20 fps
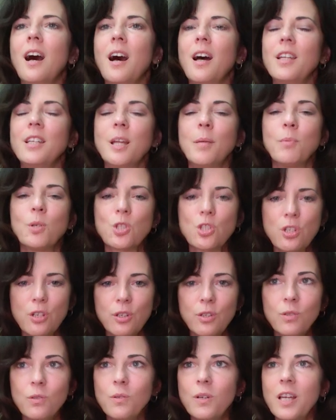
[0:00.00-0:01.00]
Number
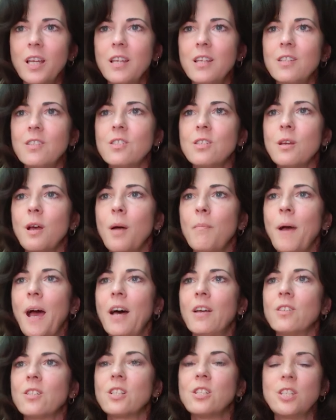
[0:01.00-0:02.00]
2 is
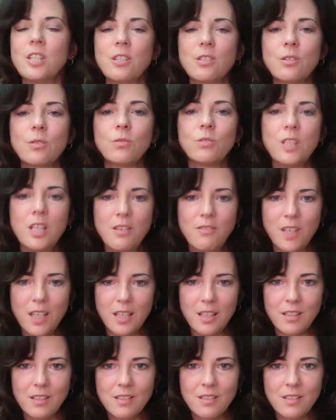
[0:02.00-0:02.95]
about statistical deviance.